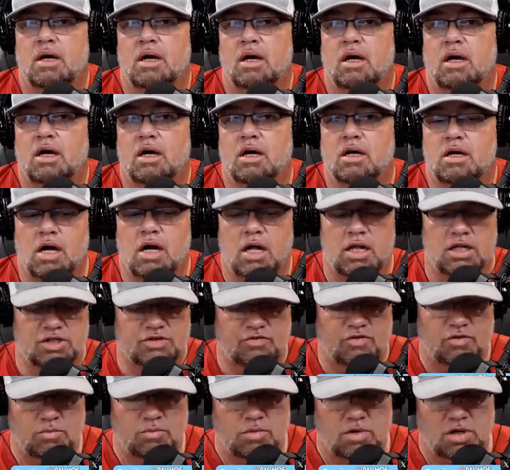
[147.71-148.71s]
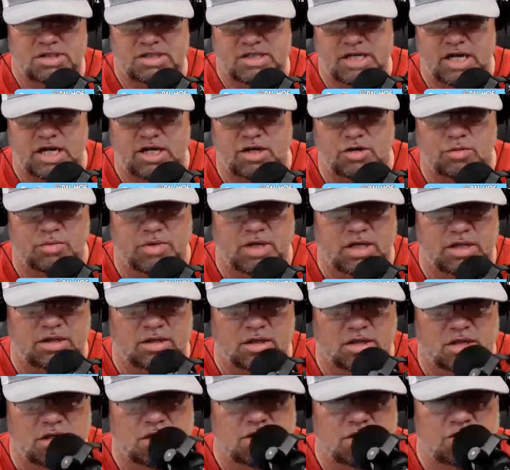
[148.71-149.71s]
uh, college football stadium in
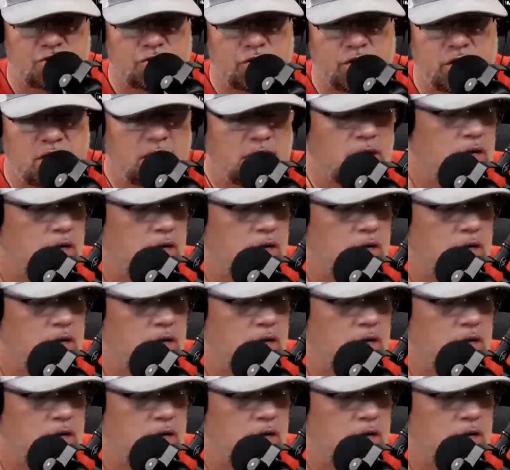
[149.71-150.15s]
the country